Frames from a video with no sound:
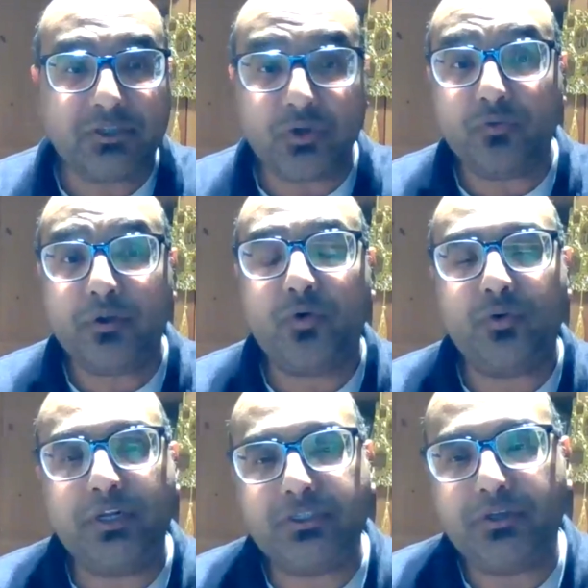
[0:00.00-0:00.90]
It's all
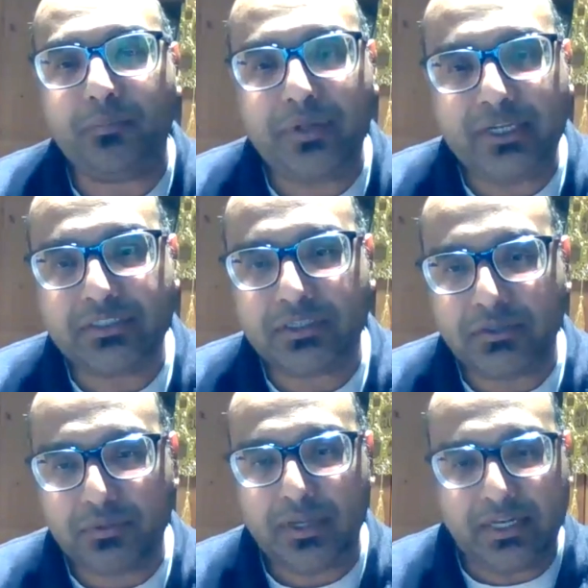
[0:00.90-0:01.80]
recorded, so please
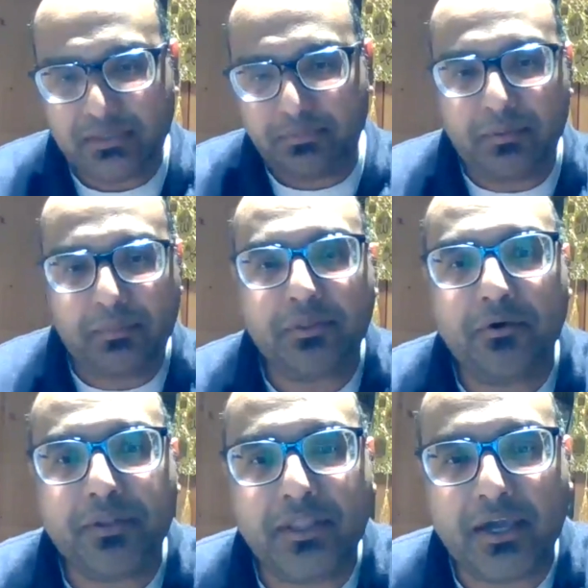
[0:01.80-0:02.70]
do let people
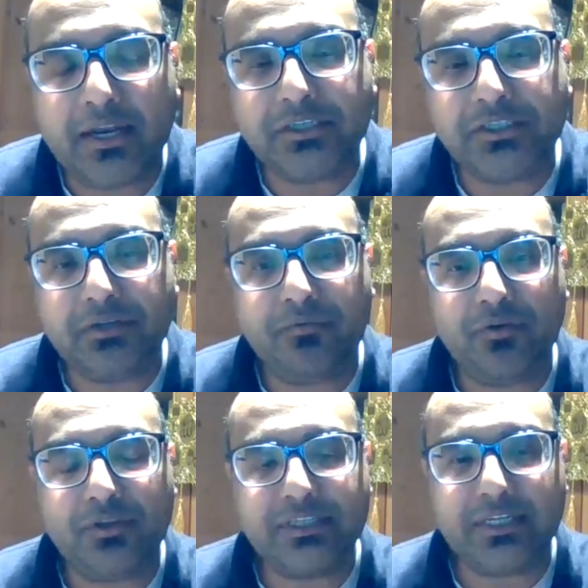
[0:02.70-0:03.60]
know that they can actually
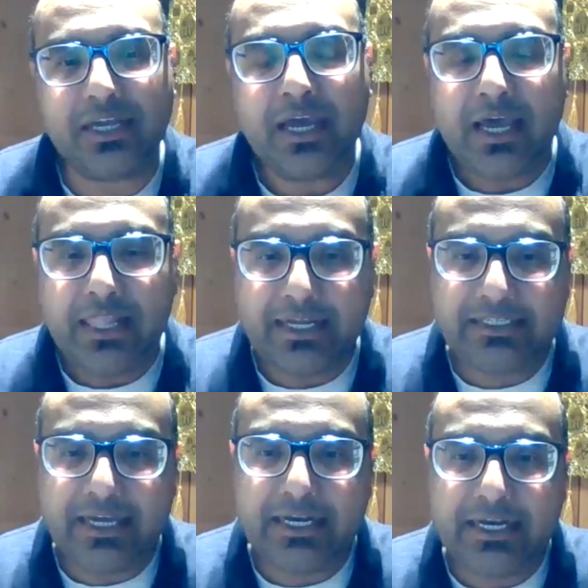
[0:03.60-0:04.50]
review this at a
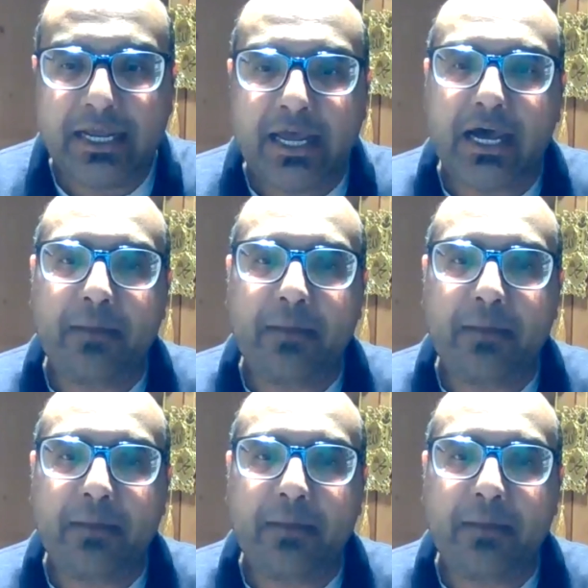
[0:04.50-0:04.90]
later end.